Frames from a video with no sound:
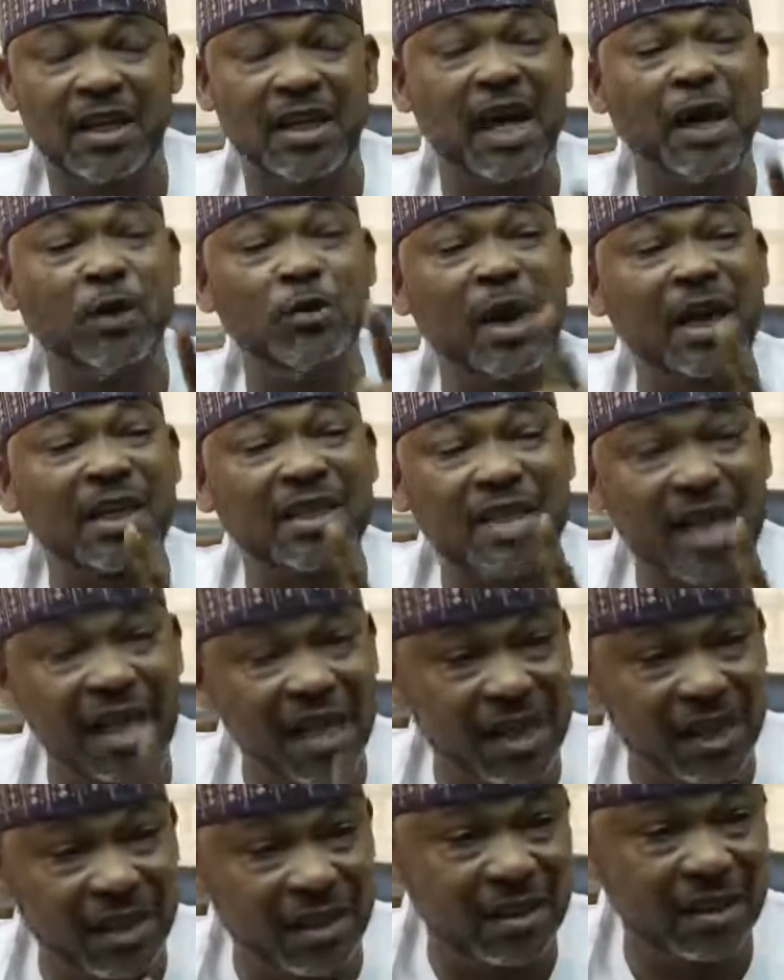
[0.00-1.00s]
that you are
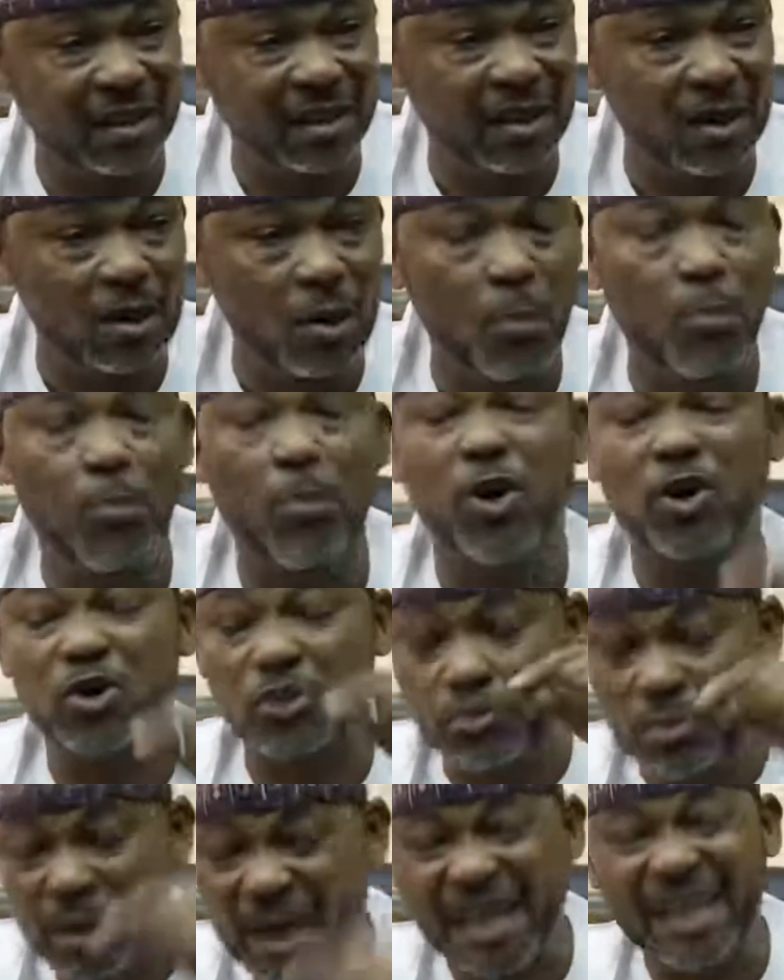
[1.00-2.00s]
taking
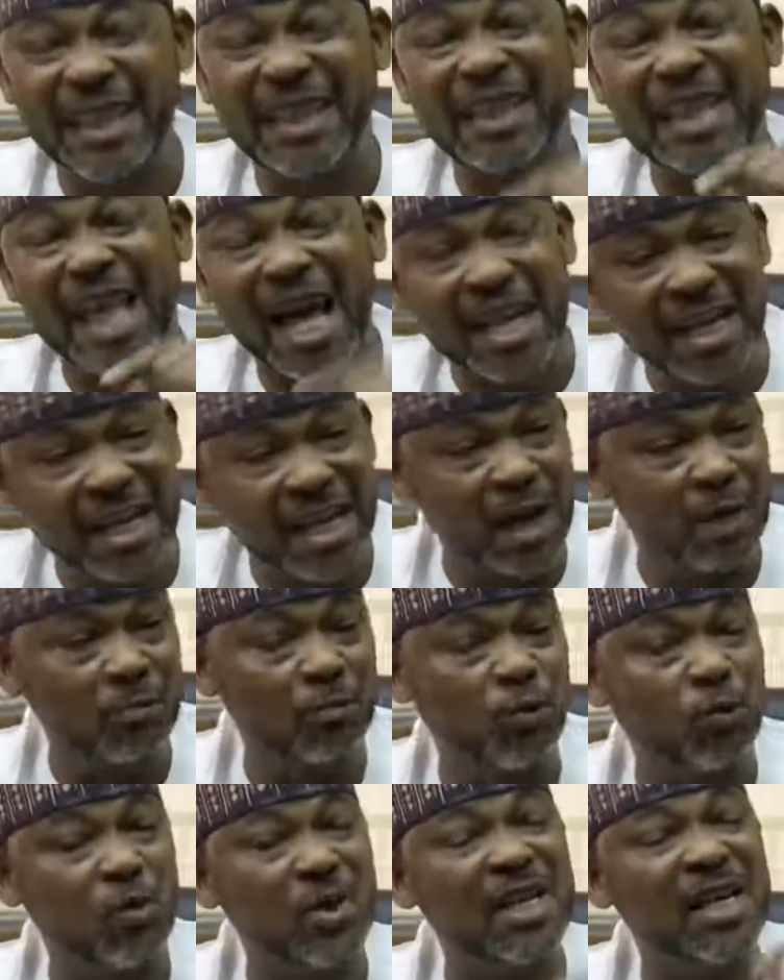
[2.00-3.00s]
must be in
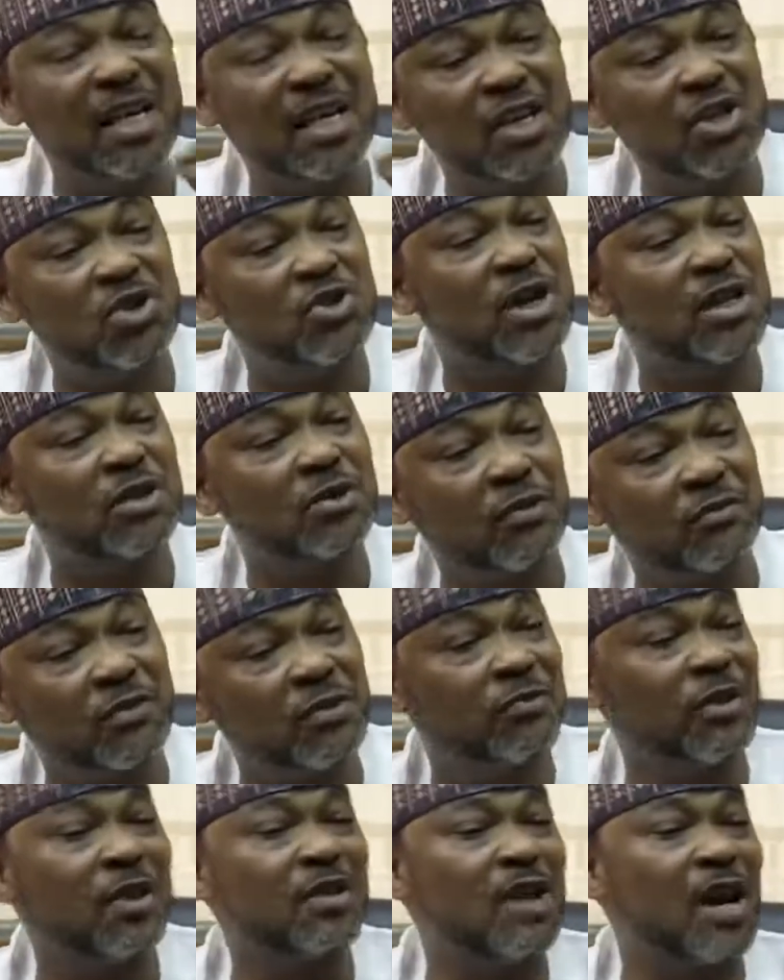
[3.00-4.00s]
tandem with the interest of
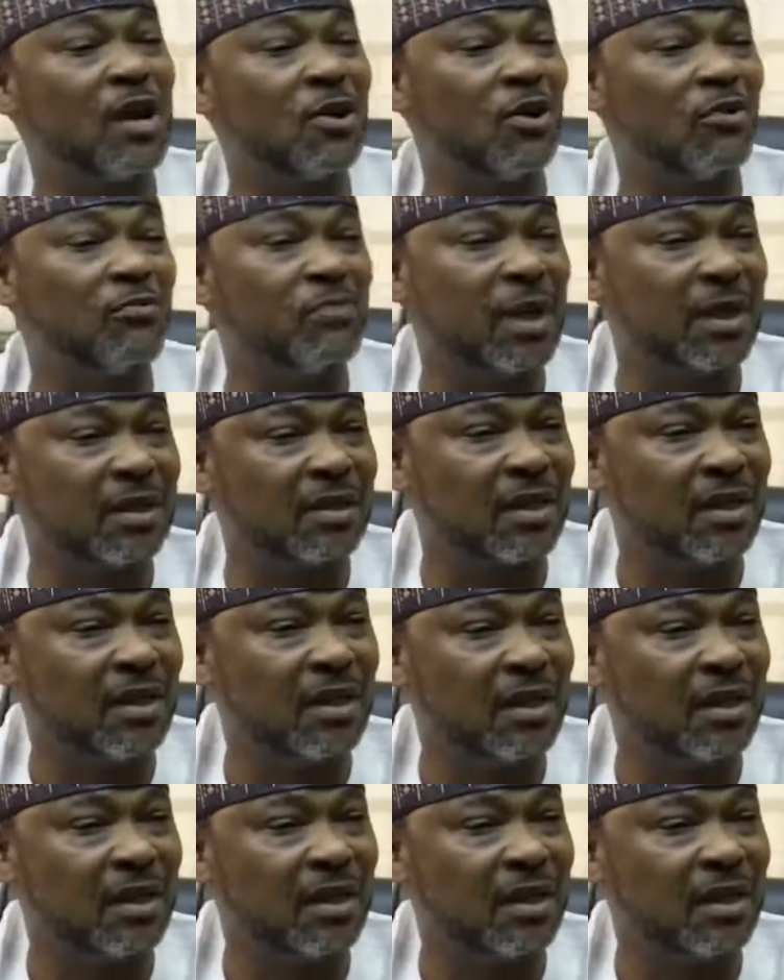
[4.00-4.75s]
the federal government.